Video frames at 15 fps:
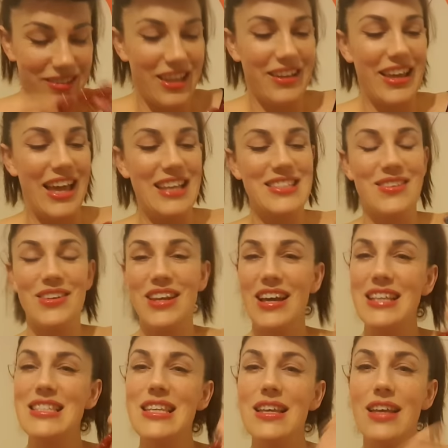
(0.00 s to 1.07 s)
Okay, so a
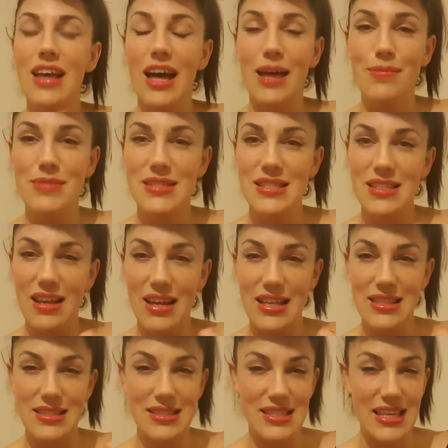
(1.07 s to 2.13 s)
nice um,
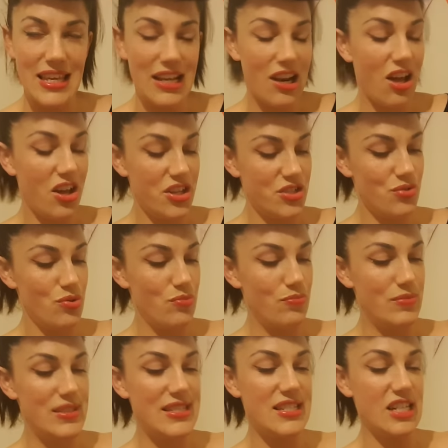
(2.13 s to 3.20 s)
sciencey
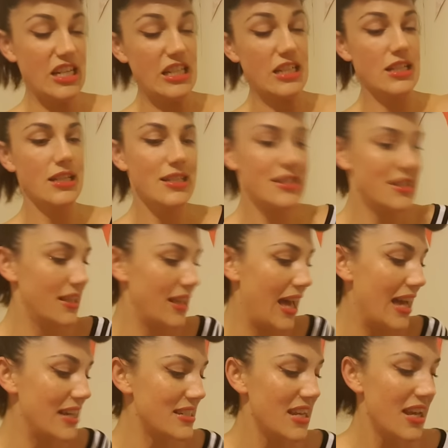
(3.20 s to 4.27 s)
classroom stink to
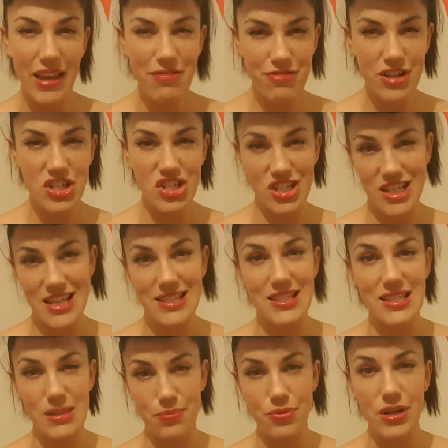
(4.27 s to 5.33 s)
that. That friction test
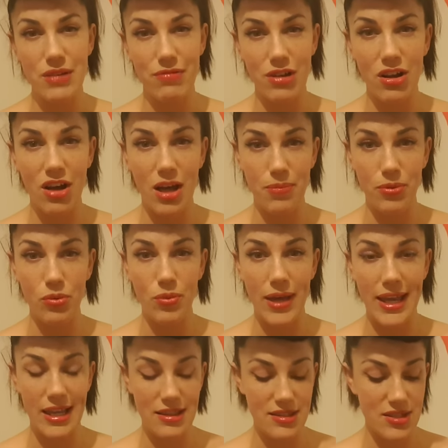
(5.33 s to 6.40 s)
is a pretty reliable
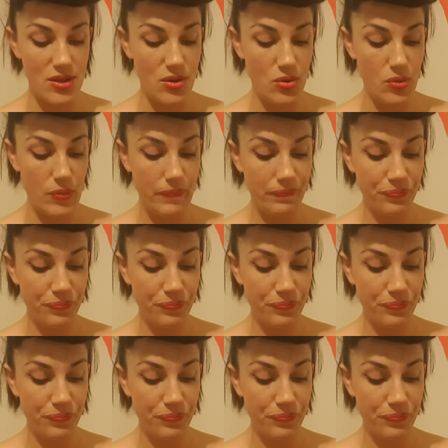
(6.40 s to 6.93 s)
way to